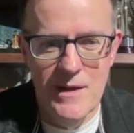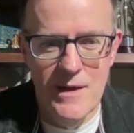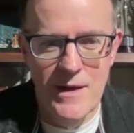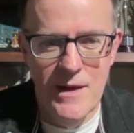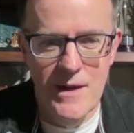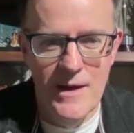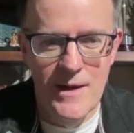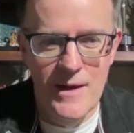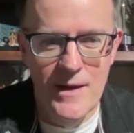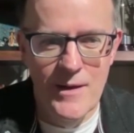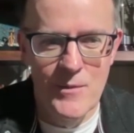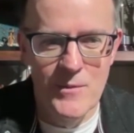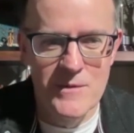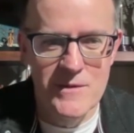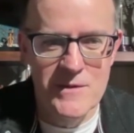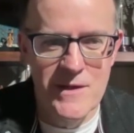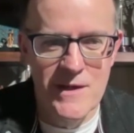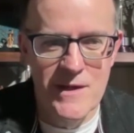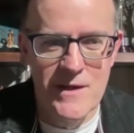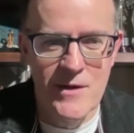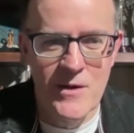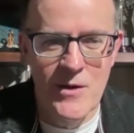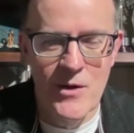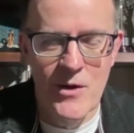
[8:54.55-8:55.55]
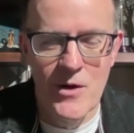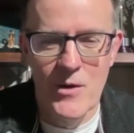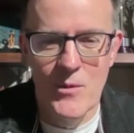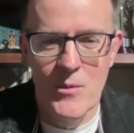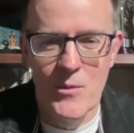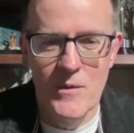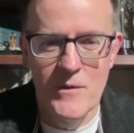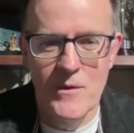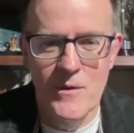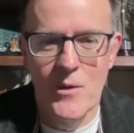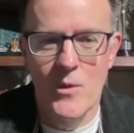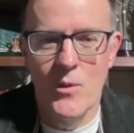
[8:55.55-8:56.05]
I would say a car
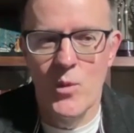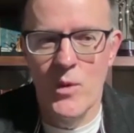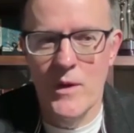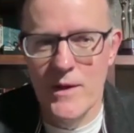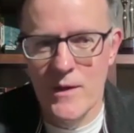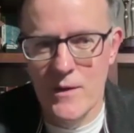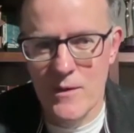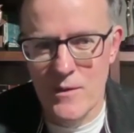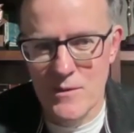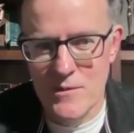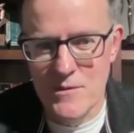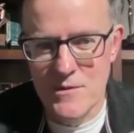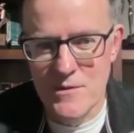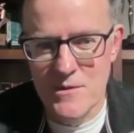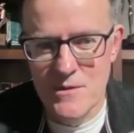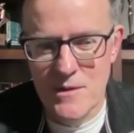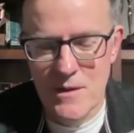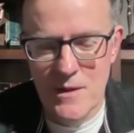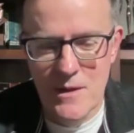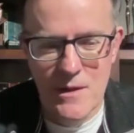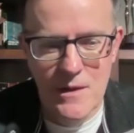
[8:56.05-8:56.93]
with no wheels.